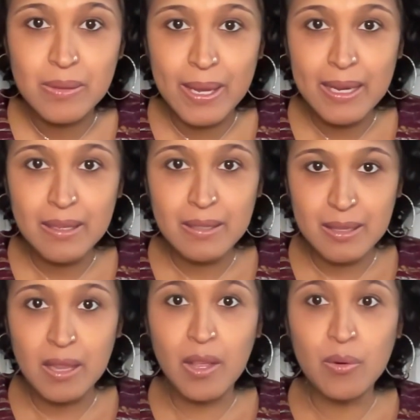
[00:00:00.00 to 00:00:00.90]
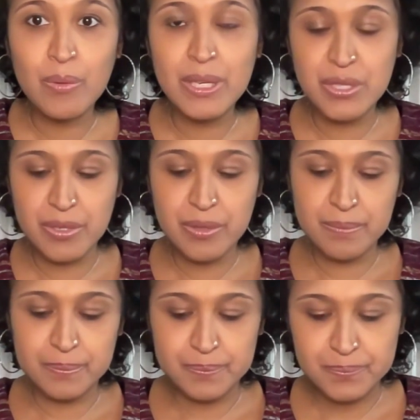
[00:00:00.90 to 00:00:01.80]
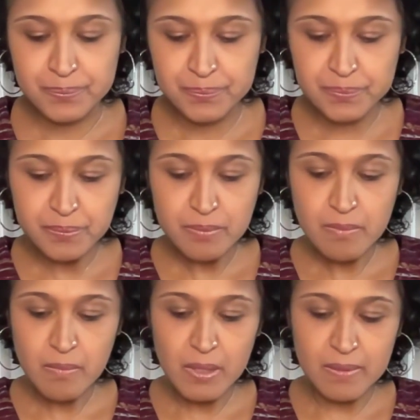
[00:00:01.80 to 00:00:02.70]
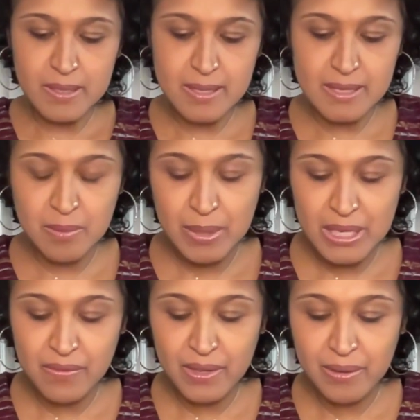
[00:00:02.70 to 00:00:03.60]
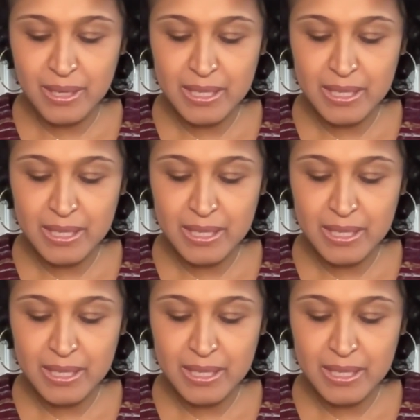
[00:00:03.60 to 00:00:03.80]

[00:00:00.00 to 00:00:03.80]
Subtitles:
okay? The Lone Ranger. This is somebody very